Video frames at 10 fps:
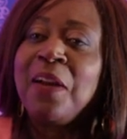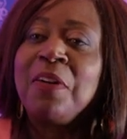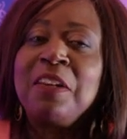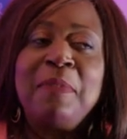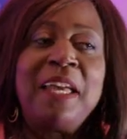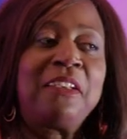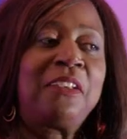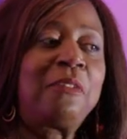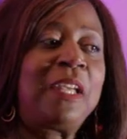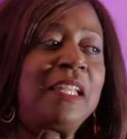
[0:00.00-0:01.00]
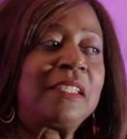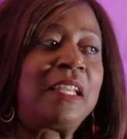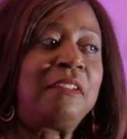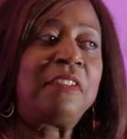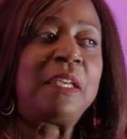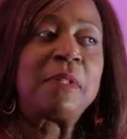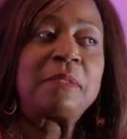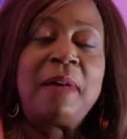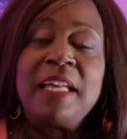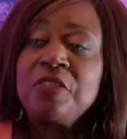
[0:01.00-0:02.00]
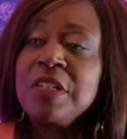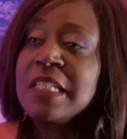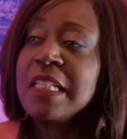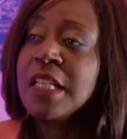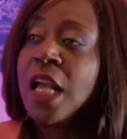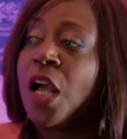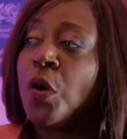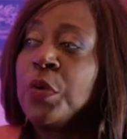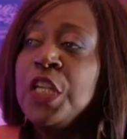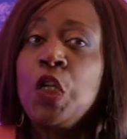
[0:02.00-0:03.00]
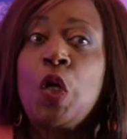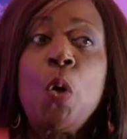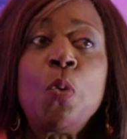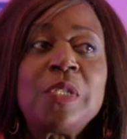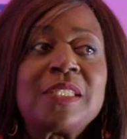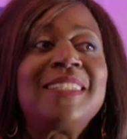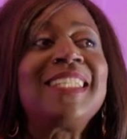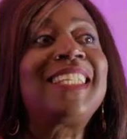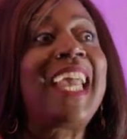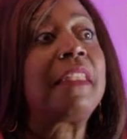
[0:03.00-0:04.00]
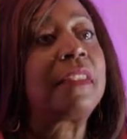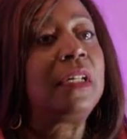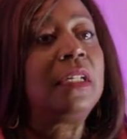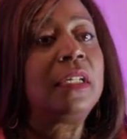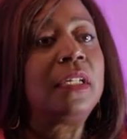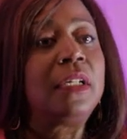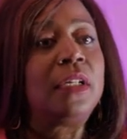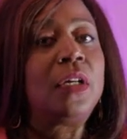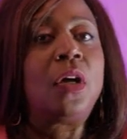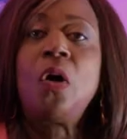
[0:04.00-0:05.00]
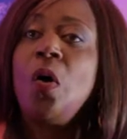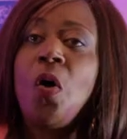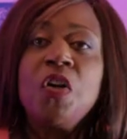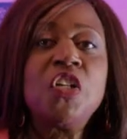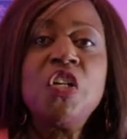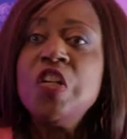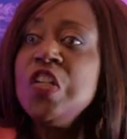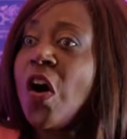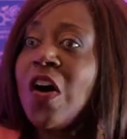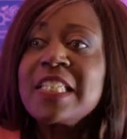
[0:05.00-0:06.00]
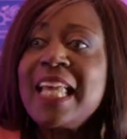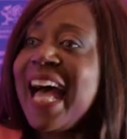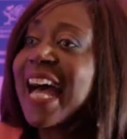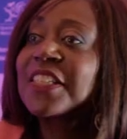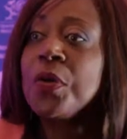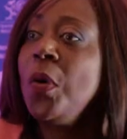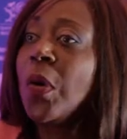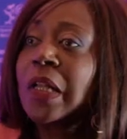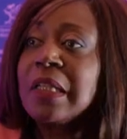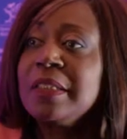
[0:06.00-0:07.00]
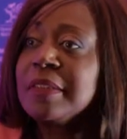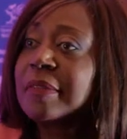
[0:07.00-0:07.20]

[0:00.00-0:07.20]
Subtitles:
One of my great and famous mantras is, we go together or not at all.